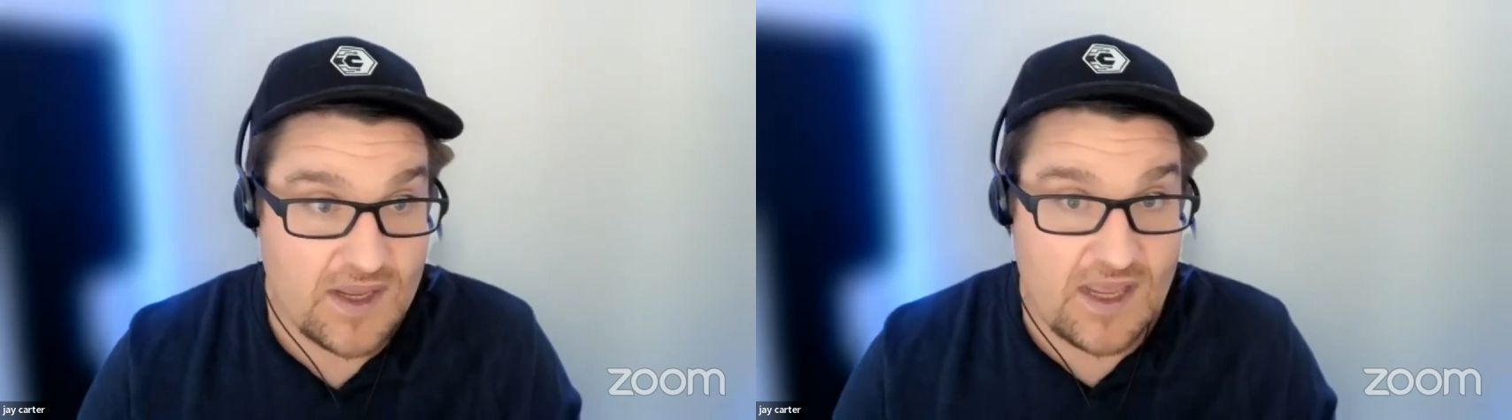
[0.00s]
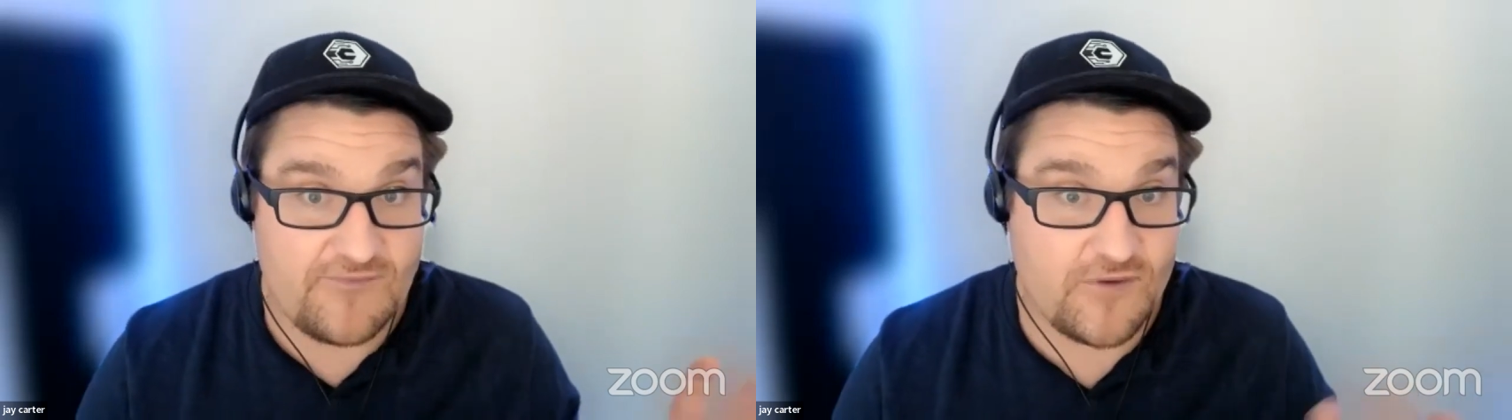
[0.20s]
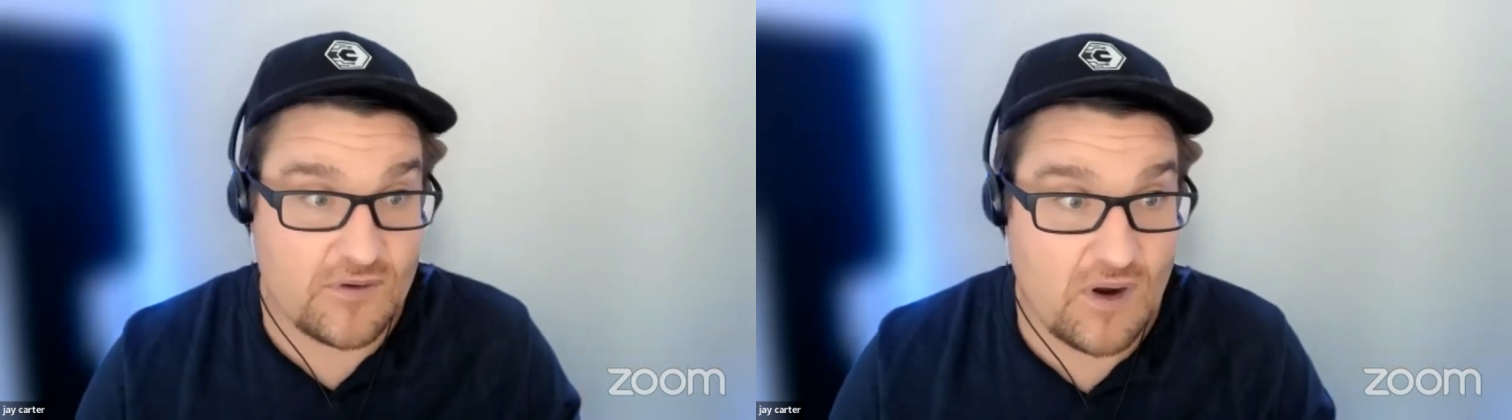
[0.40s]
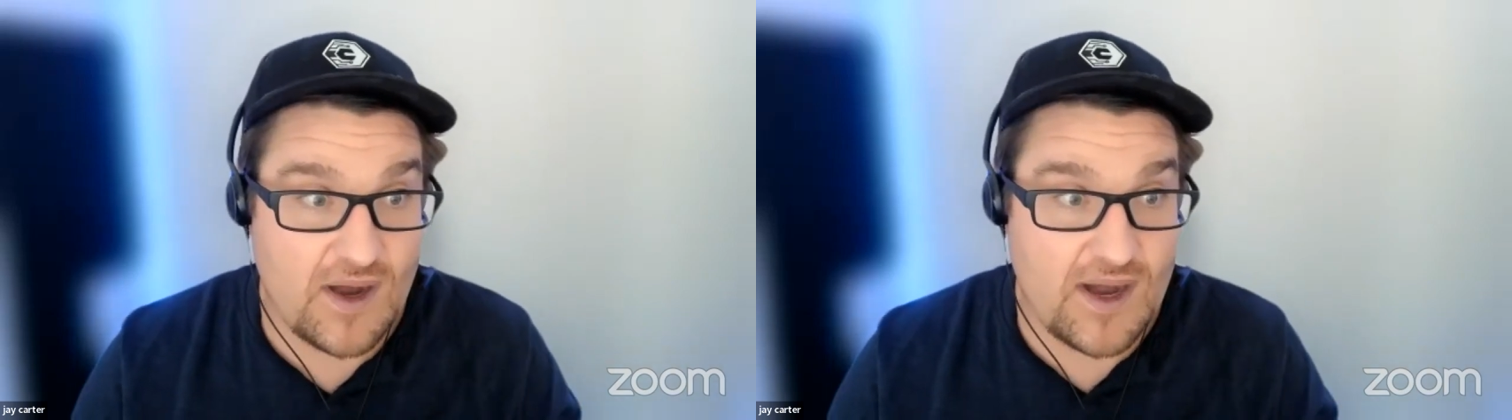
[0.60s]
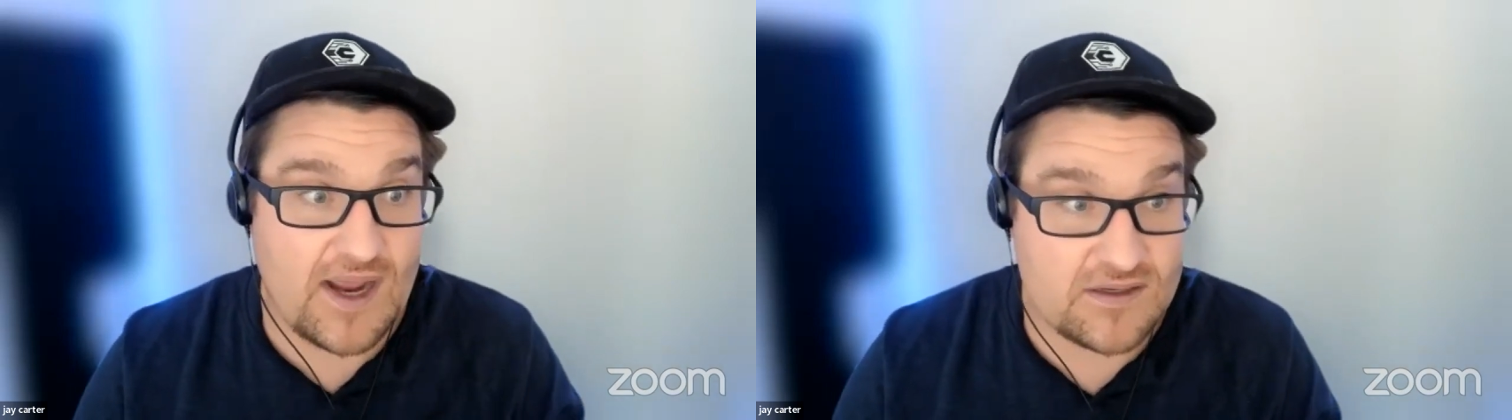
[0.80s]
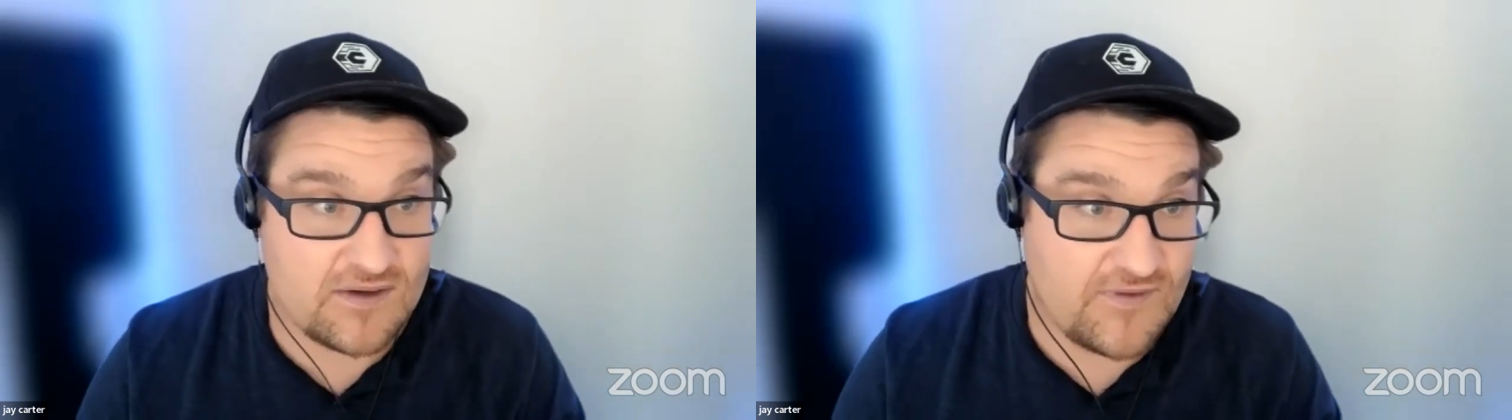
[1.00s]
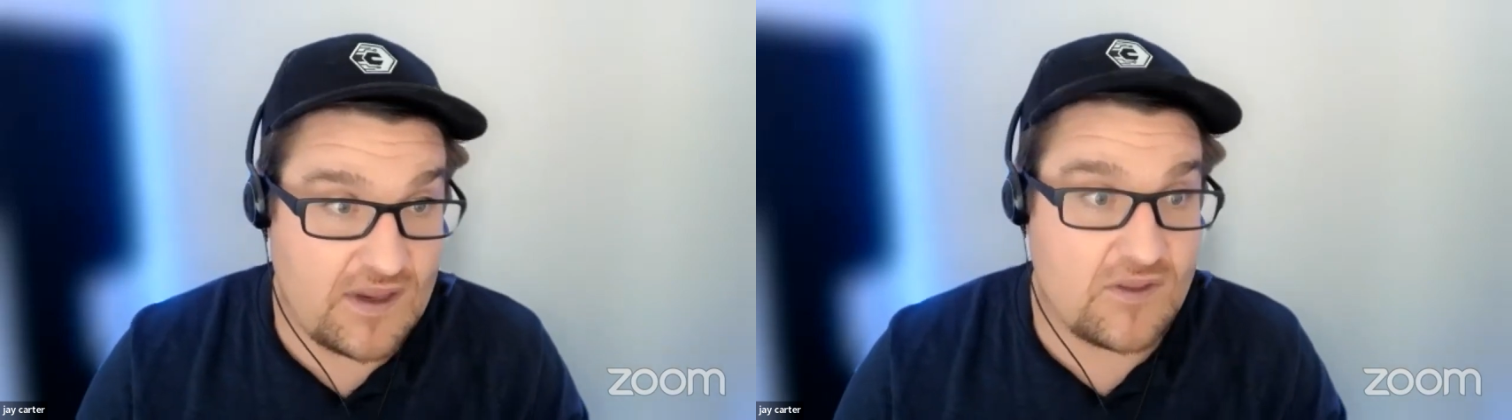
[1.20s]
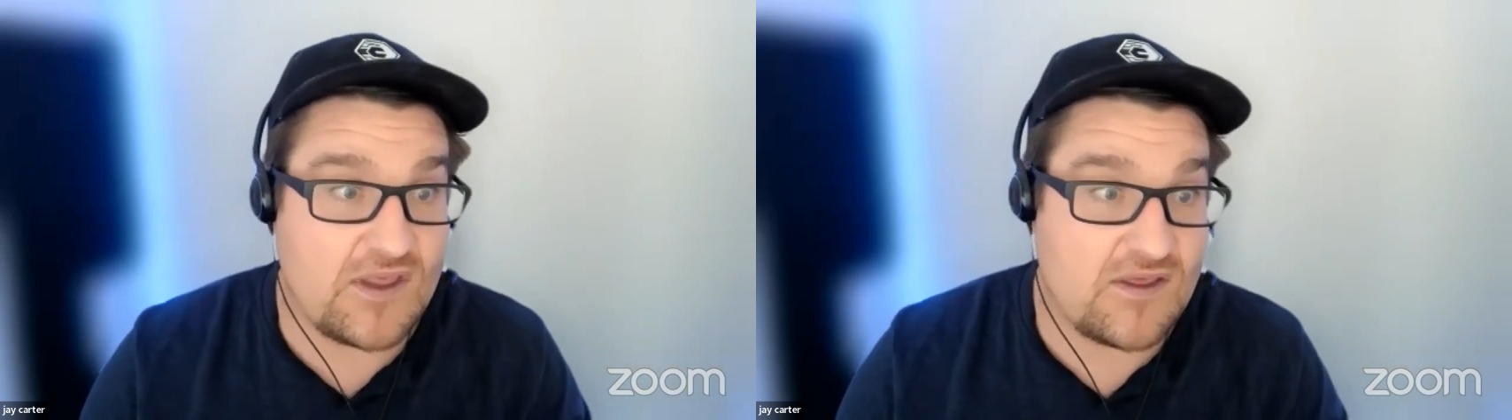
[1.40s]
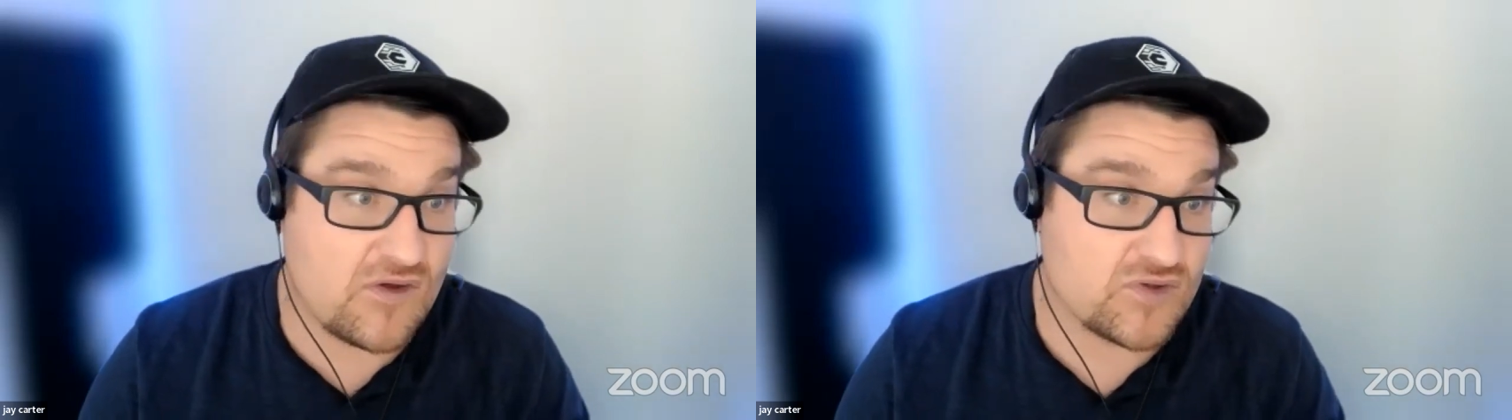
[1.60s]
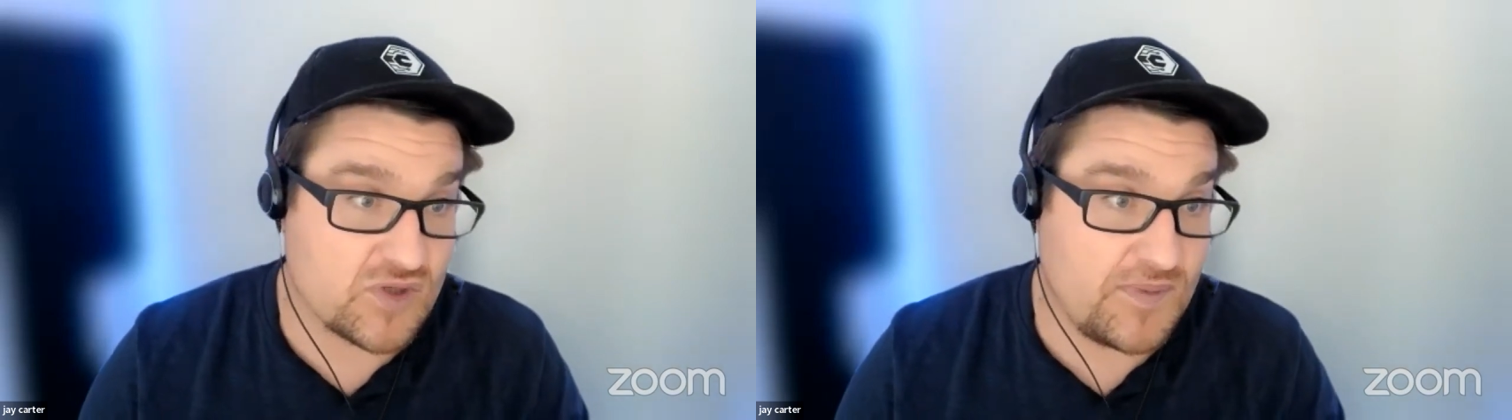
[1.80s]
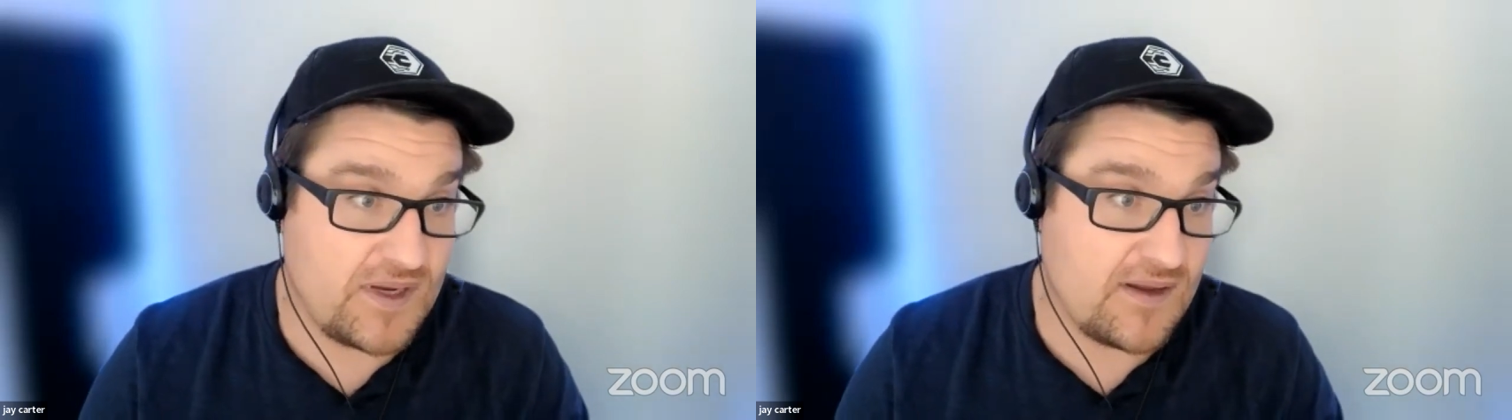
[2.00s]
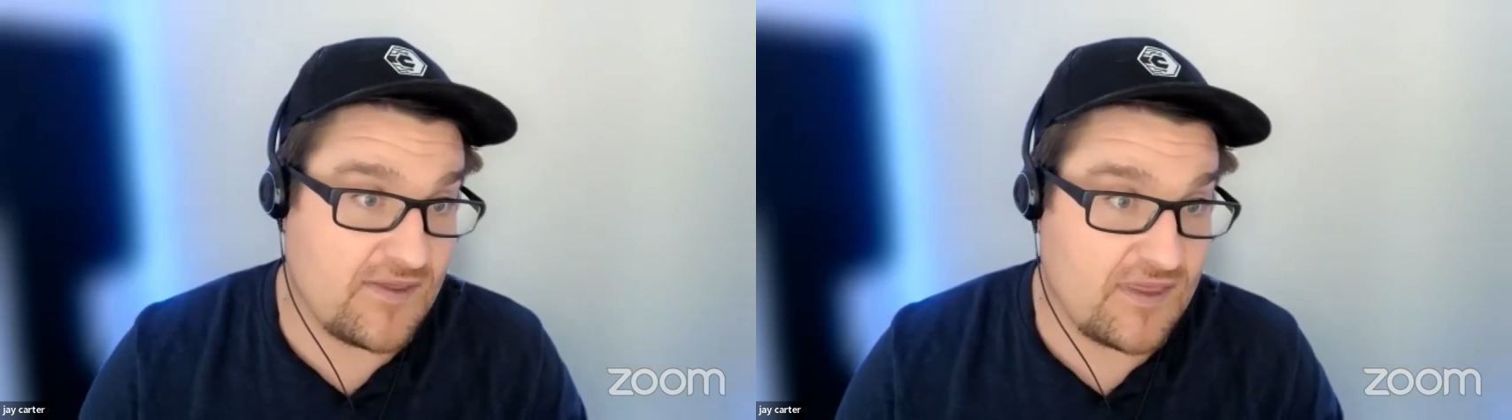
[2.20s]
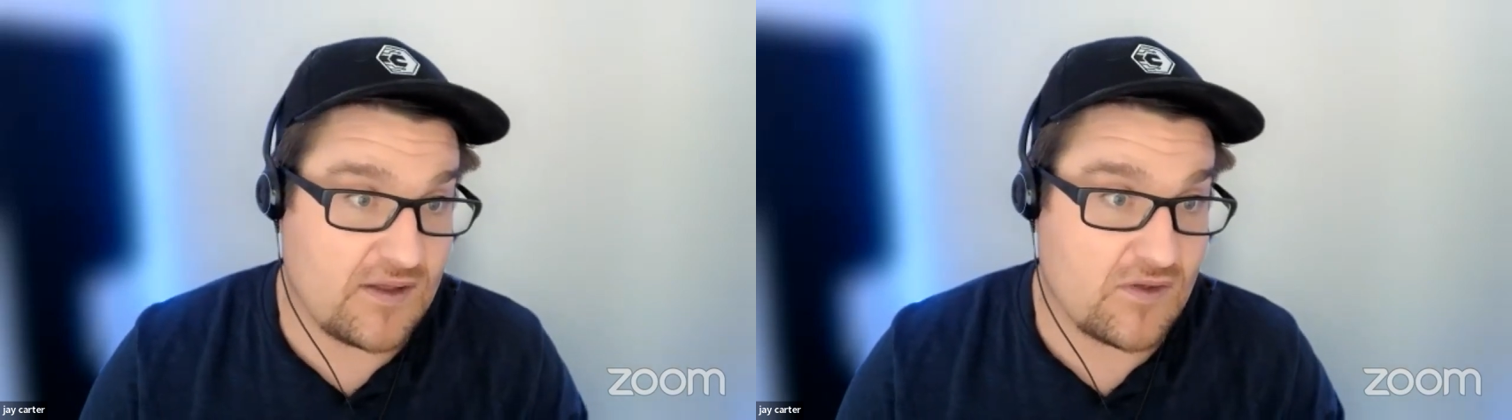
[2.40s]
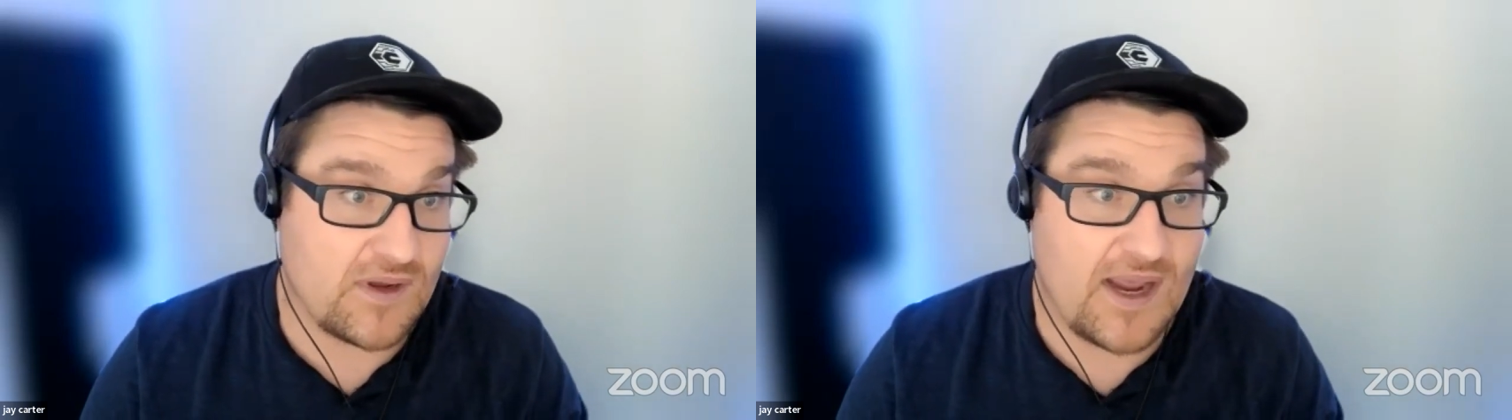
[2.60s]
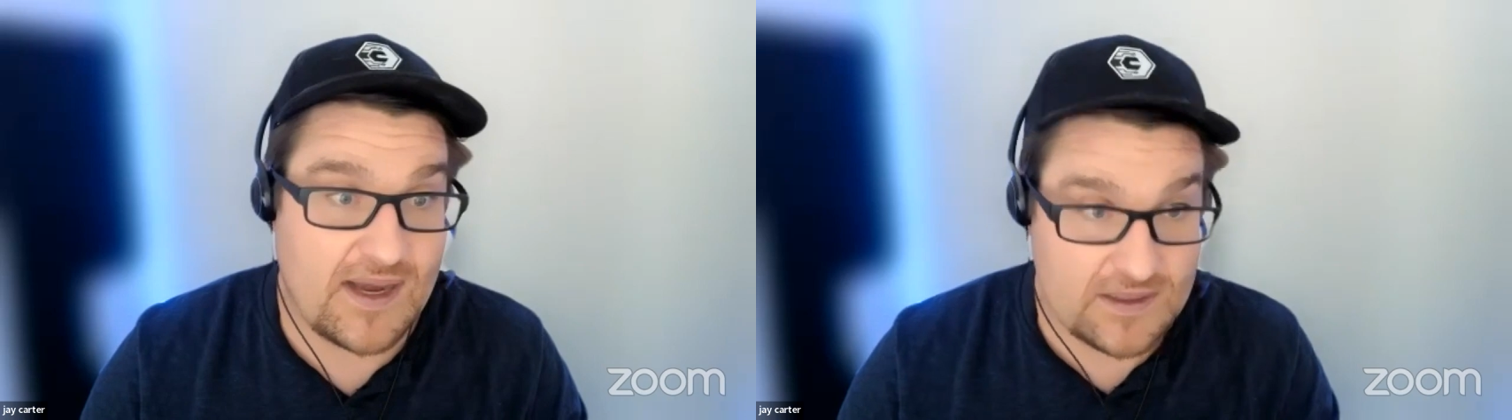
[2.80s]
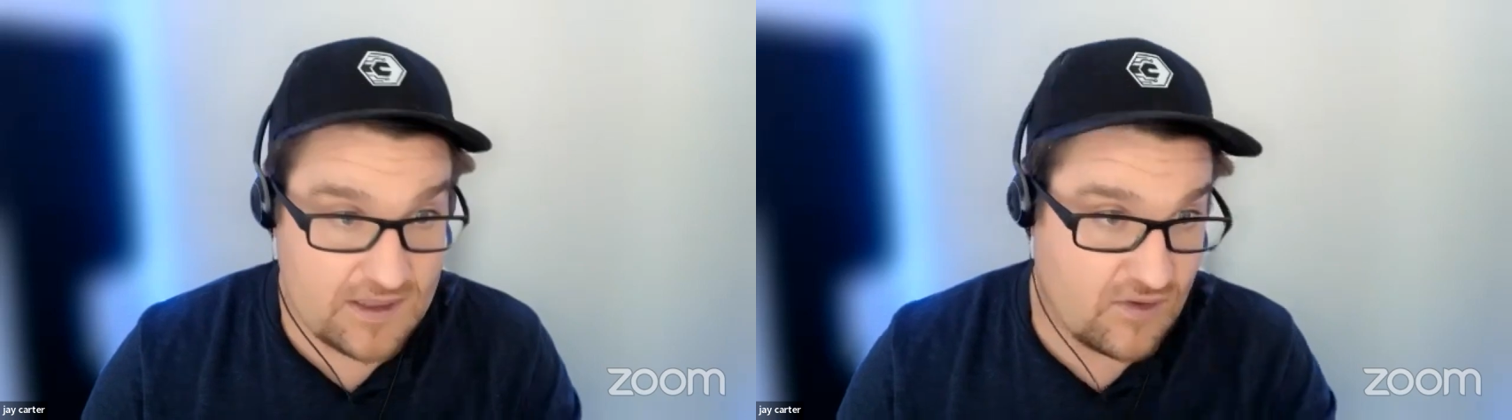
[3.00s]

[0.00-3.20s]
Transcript: If you're not active in these social media things organically,